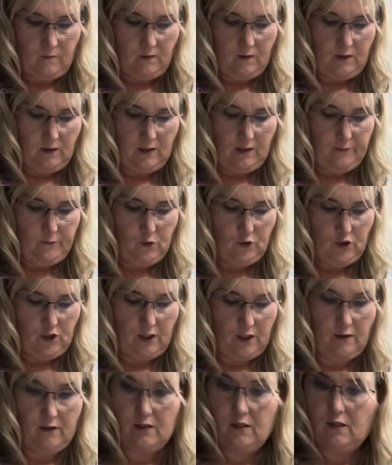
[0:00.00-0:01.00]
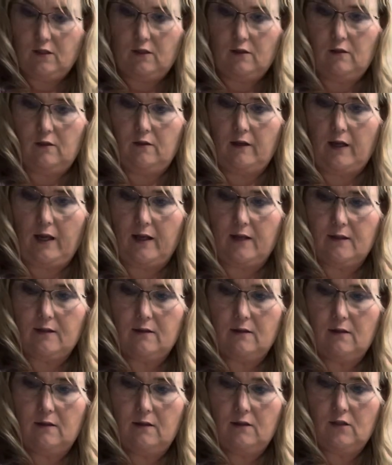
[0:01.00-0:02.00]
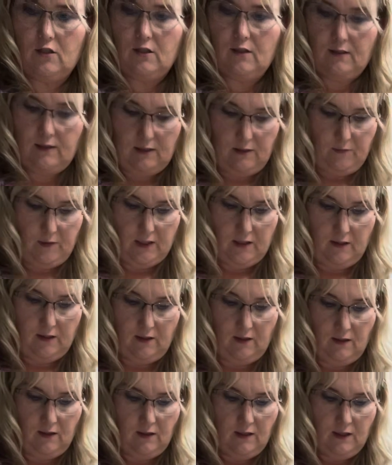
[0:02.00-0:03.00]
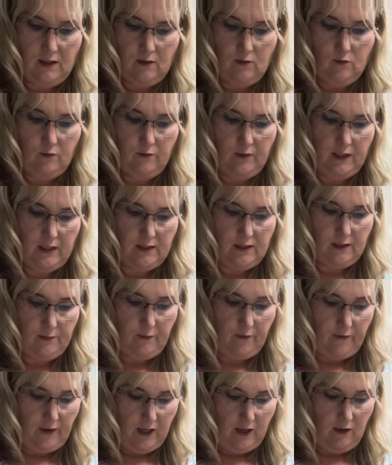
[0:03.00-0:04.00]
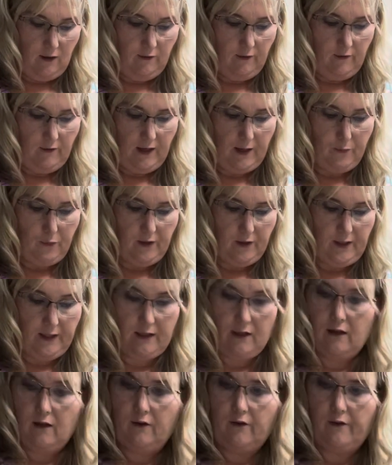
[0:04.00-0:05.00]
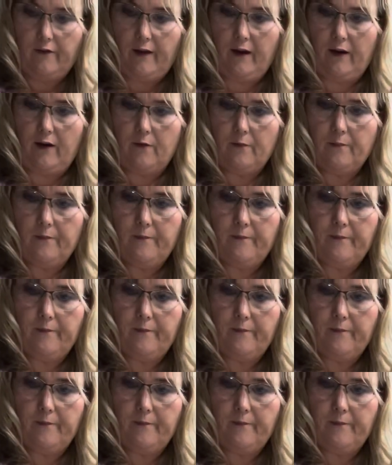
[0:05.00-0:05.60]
And I'm going to show this to you guys in just a minute. I want to get some of all of that pretty color there.